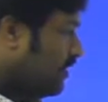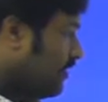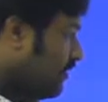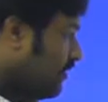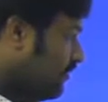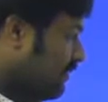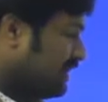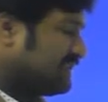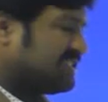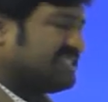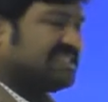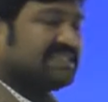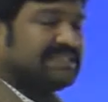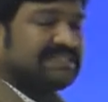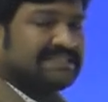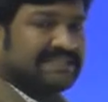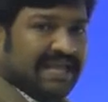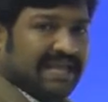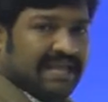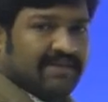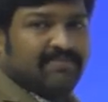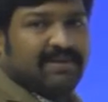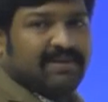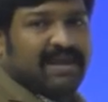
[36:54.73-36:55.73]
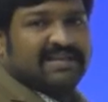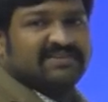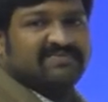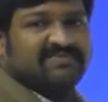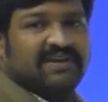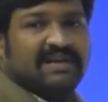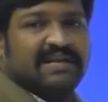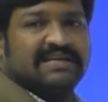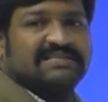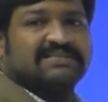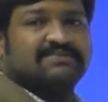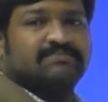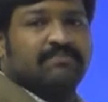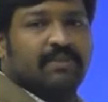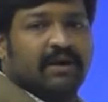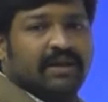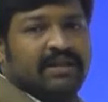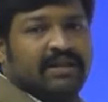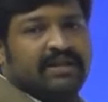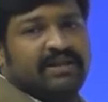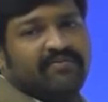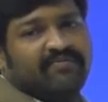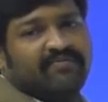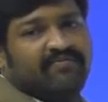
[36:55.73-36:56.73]
much time as well as
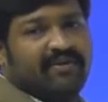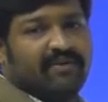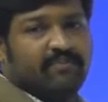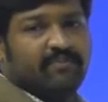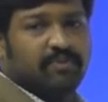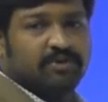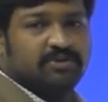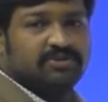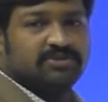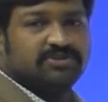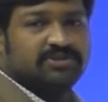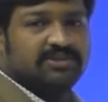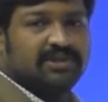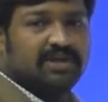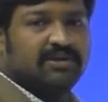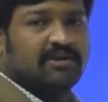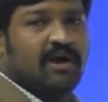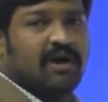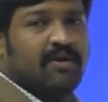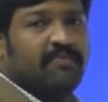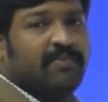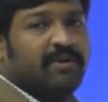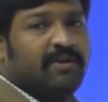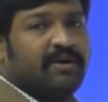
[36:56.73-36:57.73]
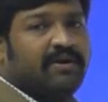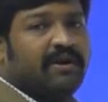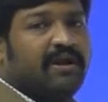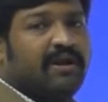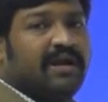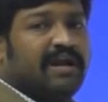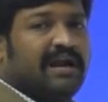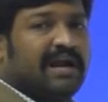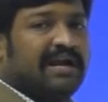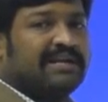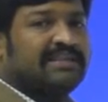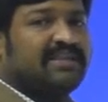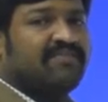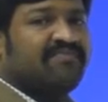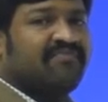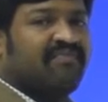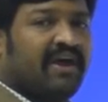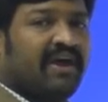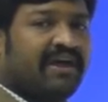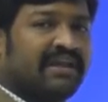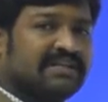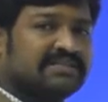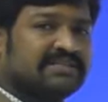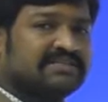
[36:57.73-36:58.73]
money for producing the component. At the
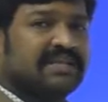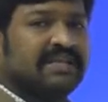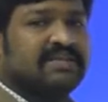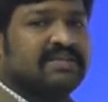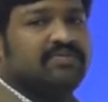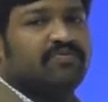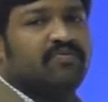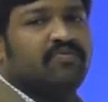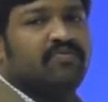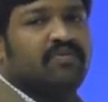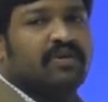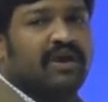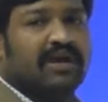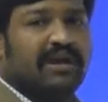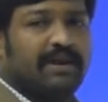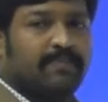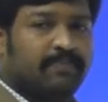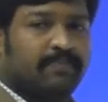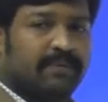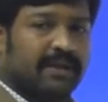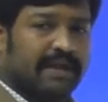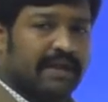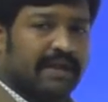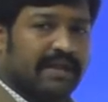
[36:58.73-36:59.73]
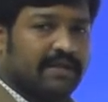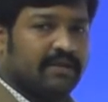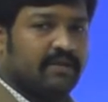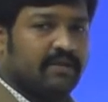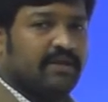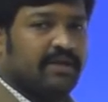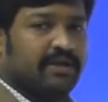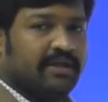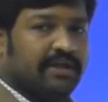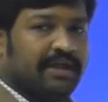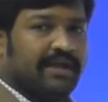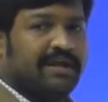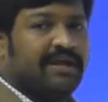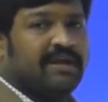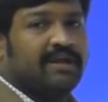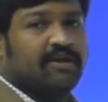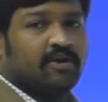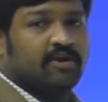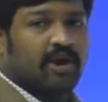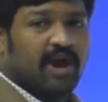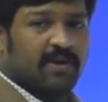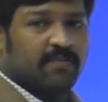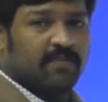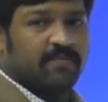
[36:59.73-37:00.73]
final stage, we are obtaining a
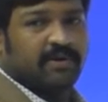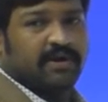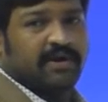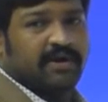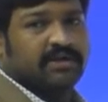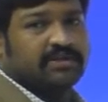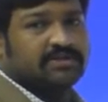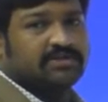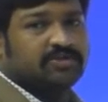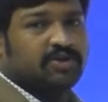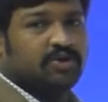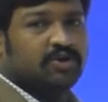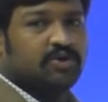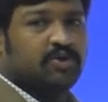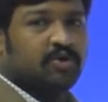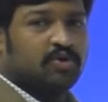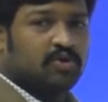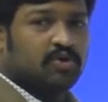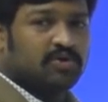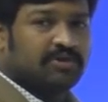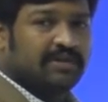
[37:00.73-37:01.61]
wrong product. So due to